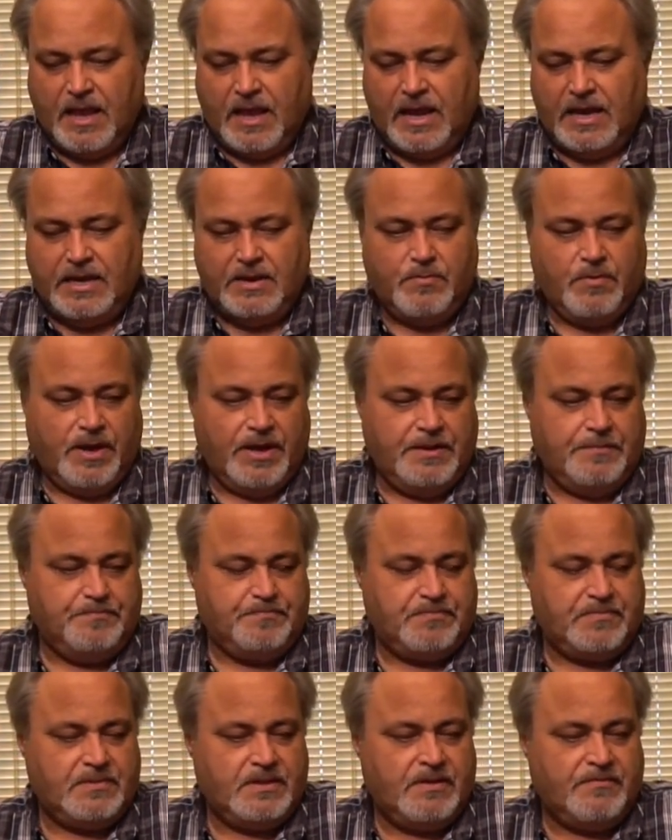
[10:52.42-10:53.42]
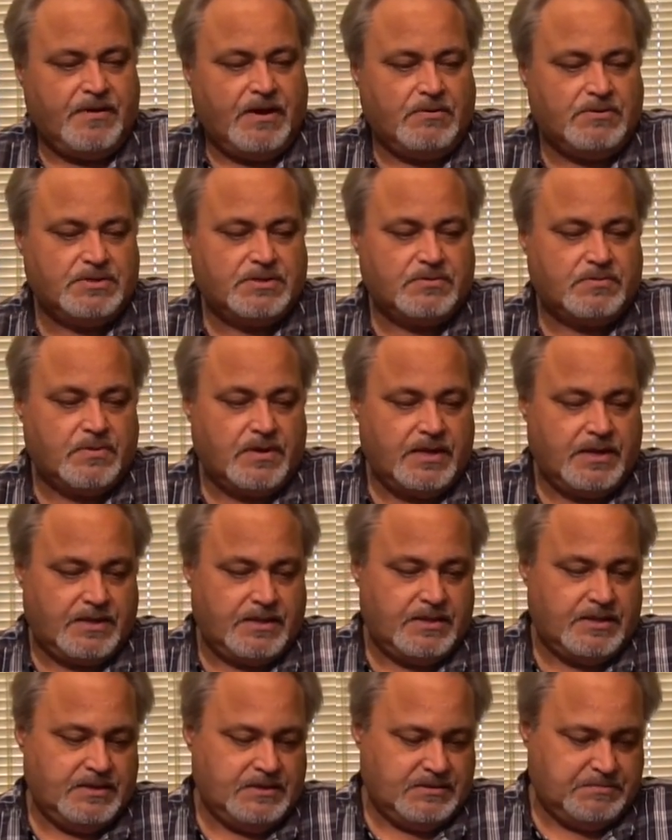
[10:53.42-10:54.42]
Anyway, if I was to rank
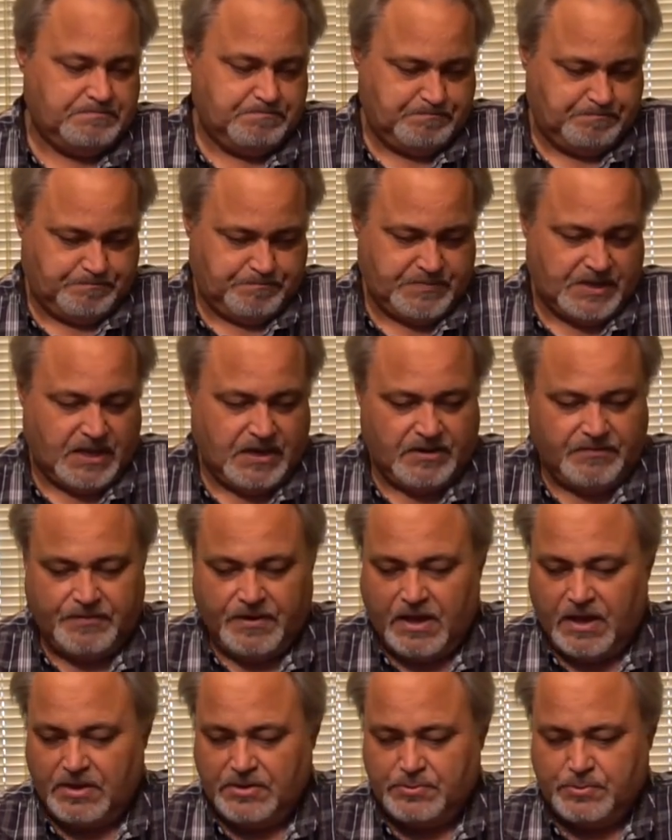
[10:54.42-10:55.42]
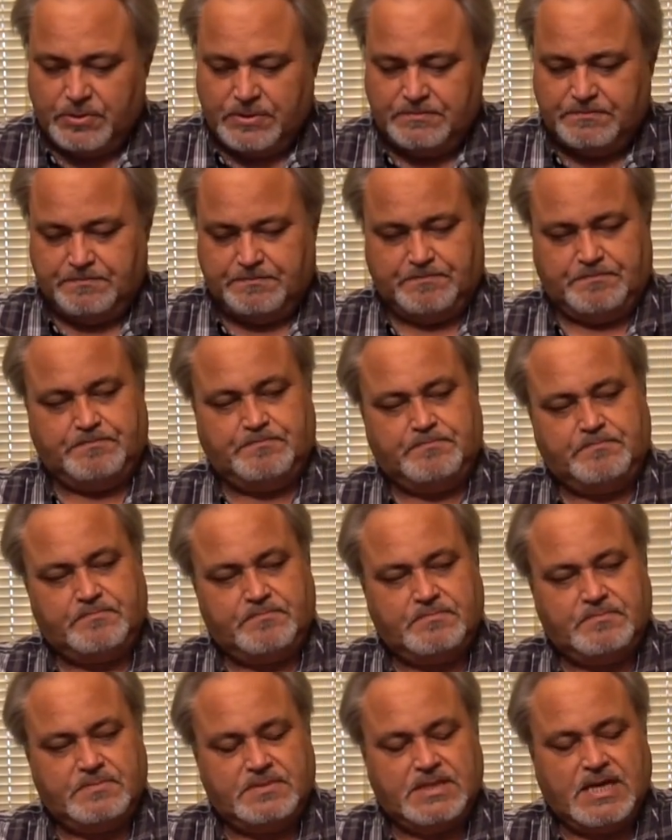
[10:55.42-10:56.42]
this out of 100,
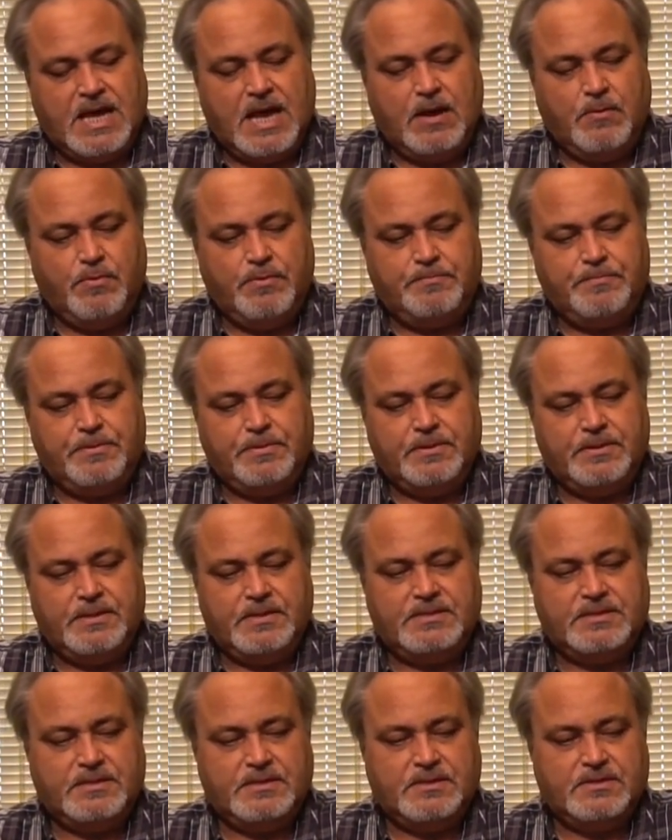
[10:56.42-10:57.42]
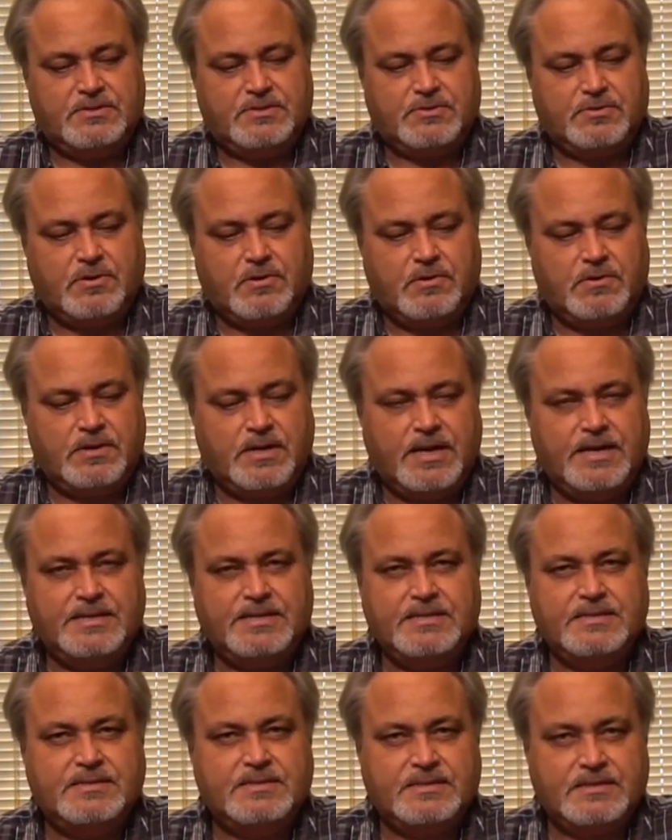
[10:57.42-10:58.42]
I would put this at a strong
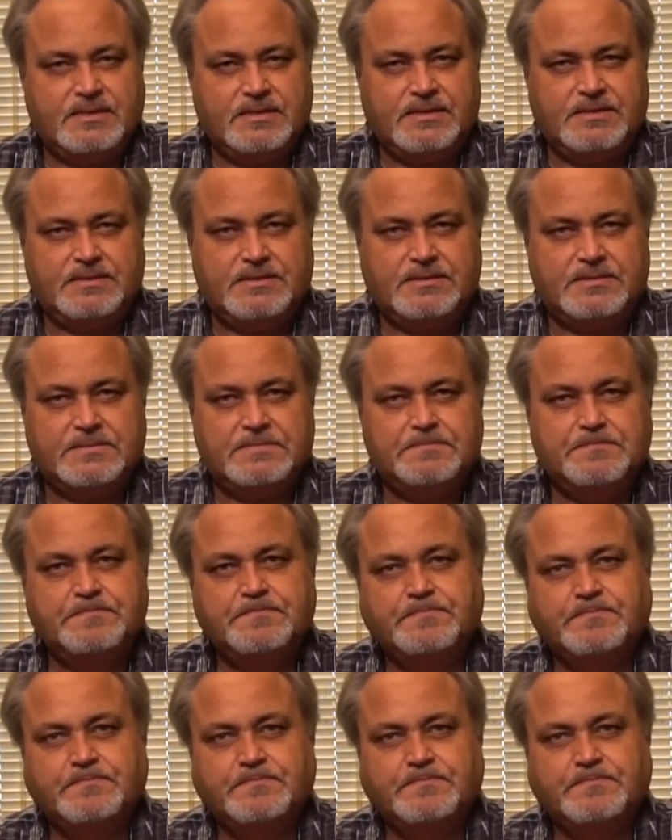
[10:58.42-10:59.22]
86.